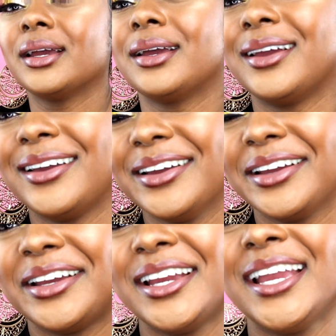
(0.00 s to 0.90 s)

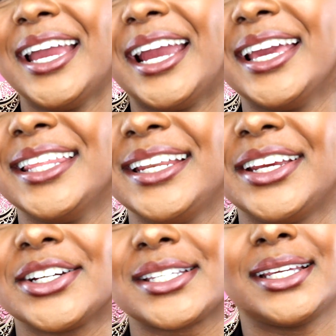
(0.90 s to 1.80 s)
And then
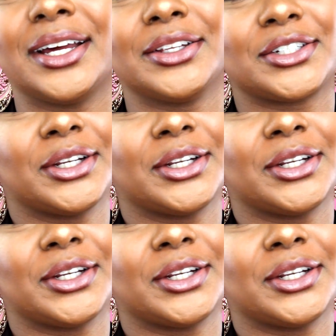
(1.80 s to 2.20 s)
here's the other